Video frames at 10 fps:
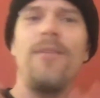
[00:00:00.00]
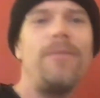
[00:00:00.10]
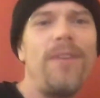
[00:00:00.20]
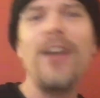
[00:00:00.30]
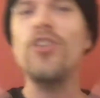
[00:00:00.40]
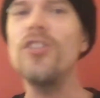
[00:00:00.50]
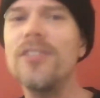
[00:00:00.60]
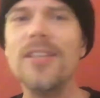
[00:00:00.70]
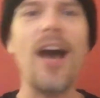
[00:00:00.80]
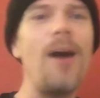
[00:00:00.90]

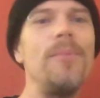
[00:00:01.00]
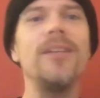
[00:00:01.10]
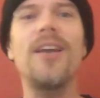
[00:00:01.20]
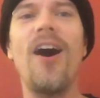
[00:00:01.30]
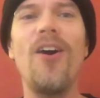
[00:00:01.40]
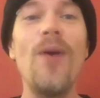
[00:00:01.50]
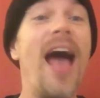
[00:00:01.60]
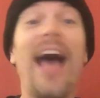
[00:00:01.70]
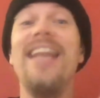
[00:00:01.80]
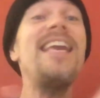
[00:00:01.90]
Fashions come and go,
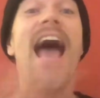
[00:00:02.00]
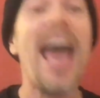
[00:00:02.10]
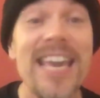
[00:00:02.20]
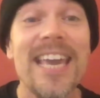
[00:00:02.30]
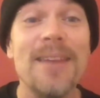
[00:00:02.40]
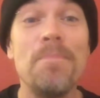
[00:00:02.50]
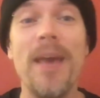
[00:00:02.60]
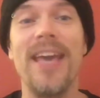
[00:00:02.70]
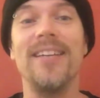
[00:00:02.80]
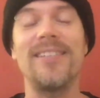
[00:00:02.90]
and he hated
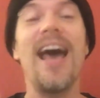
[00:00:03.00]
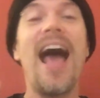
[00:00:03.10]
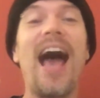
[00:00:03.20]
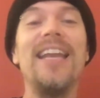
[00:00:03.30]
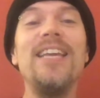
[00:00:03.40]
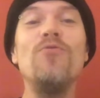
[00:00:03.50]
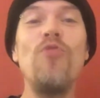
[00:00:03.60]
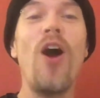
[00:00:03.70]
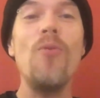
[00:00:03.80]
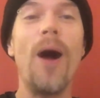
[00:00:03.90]
beards, and he
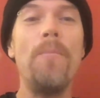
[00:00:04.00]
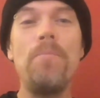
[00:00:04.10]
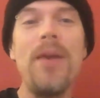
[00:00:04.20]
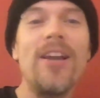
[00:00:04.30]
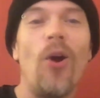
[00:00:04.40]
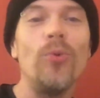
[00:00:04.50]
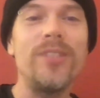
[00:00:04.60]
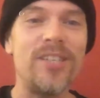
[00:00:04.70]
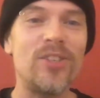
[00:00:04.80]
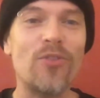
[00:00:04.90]
wrote a big old
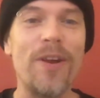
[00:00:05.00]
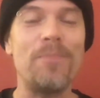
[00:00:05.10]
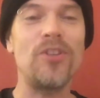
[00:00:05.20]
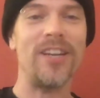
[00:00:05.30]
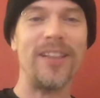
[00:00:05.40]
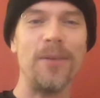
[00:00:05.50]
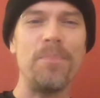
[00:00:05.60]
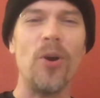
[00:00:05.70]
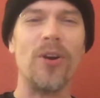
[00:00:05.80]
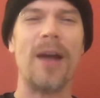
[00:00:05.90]
description in the
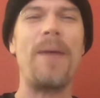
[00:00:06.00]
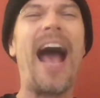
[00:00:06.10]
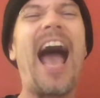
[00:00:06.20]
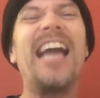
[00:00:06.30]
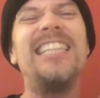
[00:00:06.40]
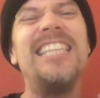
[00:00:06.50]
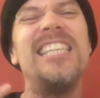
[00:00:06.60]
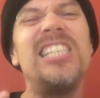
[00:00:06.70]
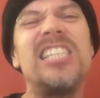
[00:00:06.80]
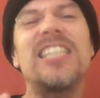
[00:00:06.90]
book about how
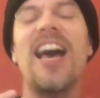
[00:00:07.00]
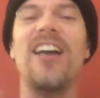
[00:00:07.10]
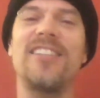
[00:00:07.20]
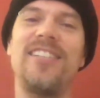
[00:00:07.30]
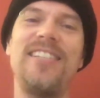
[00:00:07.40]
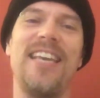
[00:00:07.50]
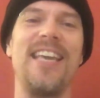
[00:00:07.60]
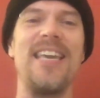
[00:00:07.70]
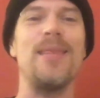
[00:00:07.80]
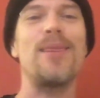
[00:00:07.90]
disgusting
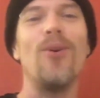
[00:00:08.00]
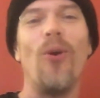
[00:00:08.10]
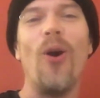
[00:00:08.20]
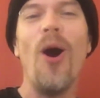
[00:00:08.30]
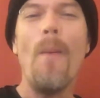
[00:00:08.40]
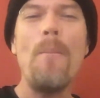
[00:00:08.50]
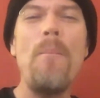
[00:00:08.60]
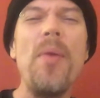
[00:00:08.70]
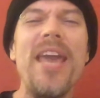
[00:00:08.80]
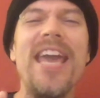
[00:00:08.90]
he thought
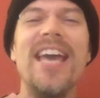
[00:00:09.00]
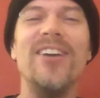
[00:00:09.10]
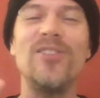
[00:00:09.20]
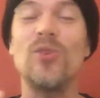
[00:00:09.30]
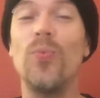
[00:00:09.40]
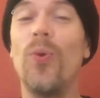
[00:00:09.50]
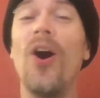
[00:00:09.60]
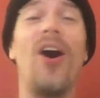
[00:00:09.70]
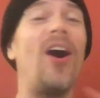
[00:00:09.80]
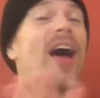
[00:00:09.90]
beards
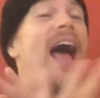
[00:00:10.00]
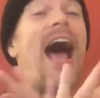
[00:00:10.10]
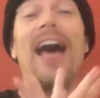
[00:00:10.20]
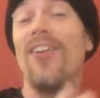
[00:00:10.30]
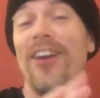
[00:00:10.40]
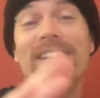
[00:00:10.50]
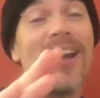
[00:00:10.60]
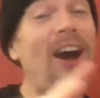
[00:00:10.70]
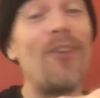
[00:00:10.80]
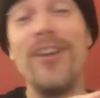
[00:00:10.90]
were, and I
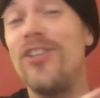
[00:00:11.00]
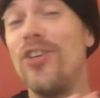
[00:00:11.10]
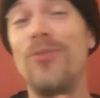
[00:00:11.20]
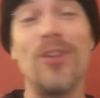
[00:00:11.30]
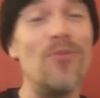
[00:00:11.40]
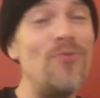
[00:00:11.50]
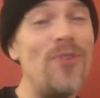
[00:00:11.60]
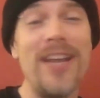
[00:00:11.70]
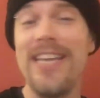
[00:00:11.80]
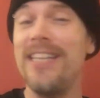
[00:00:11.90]
encourage you to
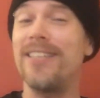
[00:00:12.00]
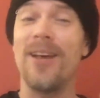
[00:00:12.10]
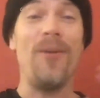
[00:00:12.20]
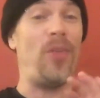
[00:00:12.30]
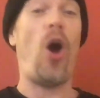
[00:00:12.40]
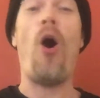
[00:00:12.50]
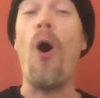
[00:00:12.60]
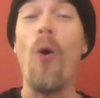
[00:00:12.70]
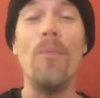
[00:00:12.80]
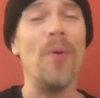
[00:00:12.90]
read the
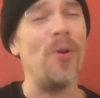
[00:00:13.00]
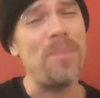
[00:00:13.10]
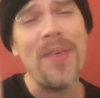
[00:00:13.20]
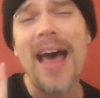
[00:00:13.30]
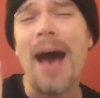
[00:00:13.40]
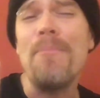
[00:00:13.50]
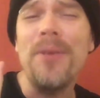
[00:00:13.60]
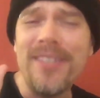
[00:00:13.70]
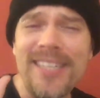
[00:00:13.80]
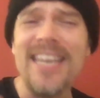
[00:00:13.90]
whole book, but that
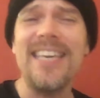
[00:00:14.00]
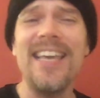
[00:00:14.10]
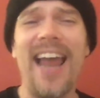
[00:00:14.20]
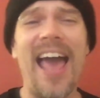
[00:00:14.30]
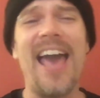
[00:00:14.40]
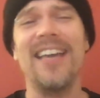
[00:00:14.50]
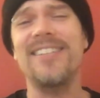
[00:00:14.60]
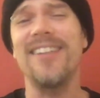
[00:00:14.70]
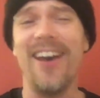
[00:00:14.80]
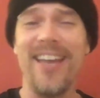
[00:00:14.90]
particular
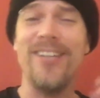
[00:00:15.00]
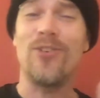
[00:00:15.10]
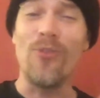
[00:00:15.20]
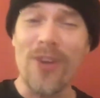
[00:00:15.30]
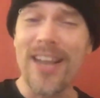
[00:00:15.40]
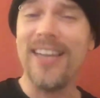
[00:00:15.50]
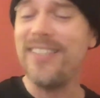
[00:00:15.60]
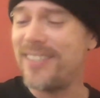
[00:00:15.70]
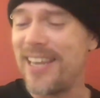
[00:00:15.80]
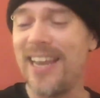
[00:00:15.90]
excerpt is really
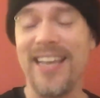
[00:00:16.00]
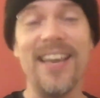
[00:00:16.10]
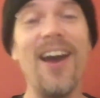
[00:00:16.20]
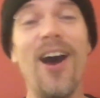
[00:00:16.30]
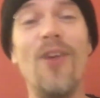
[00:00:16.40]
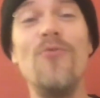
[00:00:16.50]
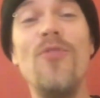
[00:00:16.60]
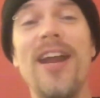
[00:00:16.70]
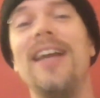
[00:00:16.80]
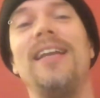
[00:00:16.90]
silly and
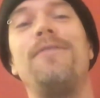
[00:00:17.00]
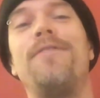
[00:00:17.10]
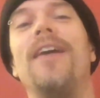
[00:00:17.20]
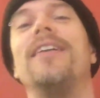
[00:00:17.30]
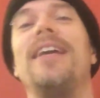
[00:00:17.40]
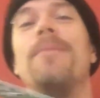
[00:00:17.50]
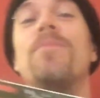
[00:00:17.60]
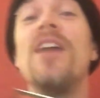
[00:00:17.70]
really funny.